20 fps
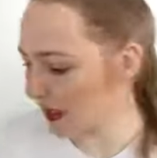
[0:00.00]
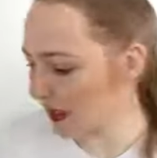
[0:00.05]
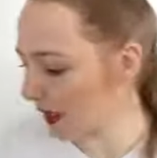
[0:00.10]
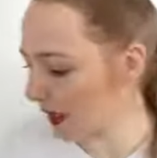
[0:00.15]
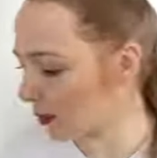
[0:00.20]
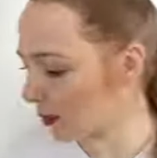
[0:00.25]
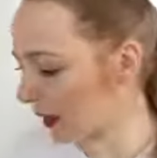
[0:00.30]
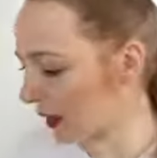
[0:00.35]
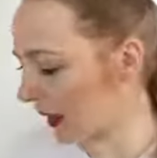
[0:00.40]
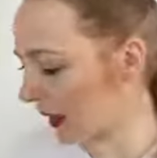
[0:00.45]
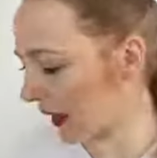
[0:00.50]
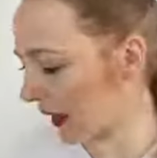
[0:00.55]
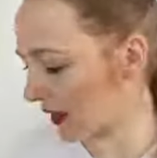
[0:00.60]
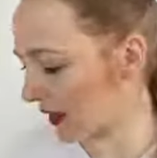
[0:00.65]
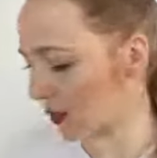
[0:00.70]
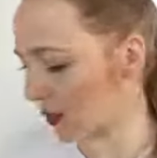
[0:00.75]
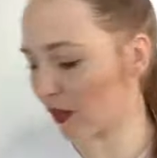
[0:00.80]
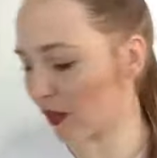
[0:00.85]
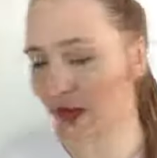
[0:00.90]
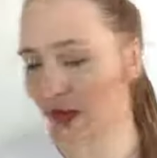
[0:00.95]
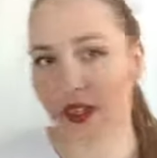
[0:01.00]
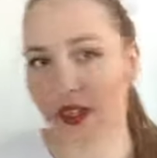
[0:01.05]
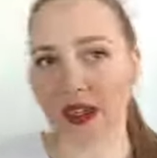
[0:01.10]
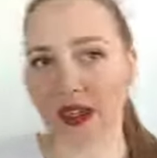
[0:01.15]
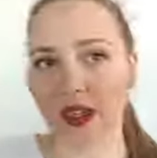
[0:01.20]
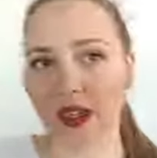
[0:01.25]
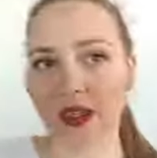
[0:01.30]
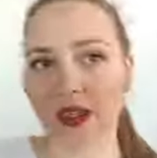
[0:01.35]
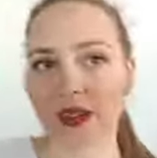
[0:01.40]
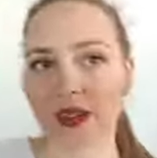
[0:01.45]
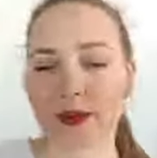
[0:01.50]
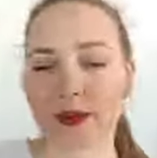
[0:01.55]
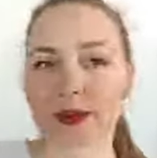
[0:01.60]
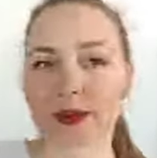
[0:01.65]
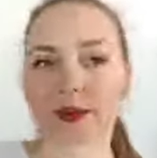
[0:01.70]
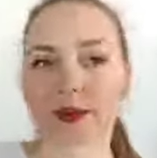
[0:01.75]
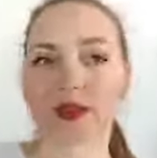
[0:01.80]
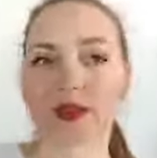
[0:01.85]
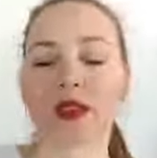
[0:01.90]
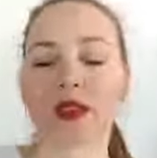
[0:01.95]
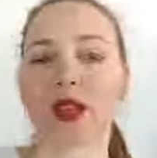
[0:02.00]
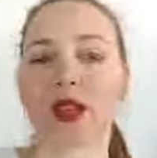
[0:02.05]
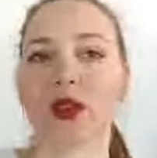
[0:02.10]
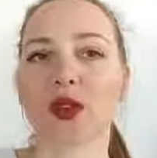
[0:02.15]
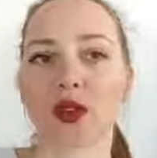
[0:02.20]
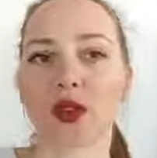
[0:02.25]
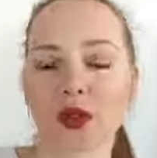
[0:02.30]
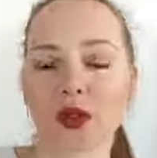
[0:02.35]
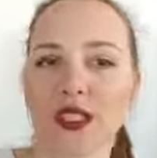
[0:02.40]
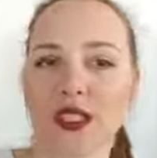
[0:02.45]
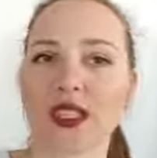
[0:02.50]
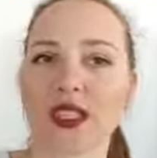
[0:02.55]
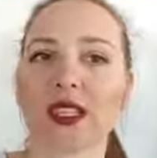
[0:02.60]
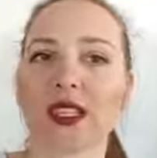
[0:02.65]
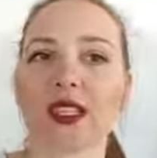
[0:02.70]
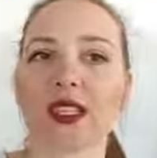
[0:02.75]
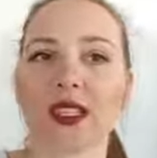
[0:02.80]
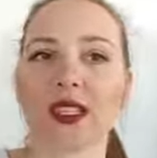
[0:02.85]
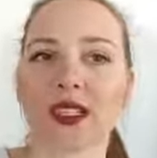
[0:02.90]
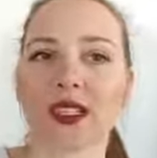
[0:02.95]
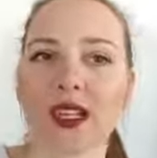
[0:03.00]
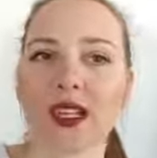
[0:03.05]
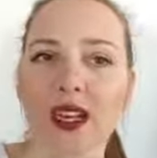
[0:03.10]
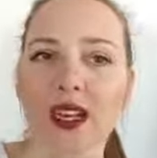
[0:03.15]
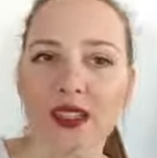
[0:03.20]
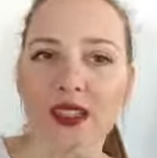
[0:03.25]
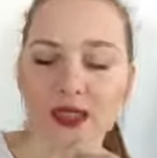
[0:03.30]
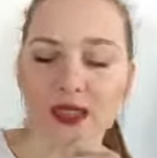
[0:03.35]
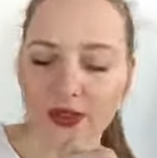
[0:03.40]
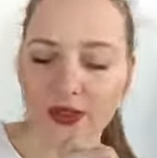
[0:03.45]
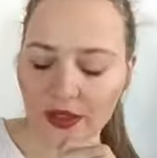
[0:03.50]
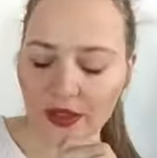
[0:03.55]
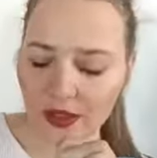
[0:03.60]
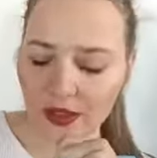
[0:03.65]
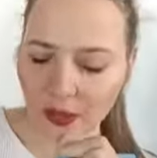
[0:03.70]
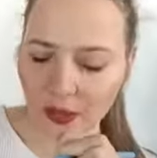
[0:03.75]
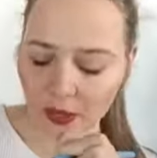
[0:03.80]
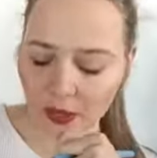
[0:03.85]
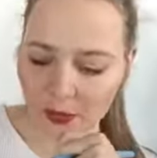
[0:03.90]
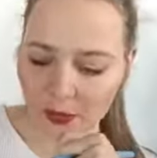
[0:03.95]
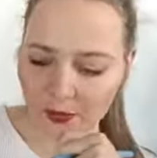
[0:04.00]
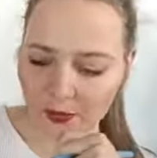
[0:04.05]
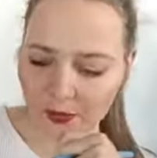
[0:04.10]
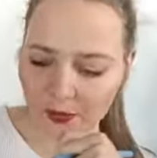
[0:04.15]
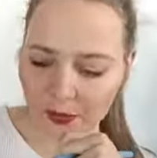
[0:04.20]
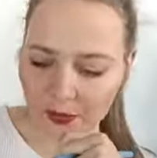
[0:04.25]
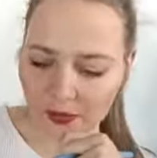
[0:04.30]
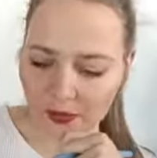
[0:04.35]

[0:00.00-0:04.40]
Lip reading: Deflian over here. You would see it in the other video.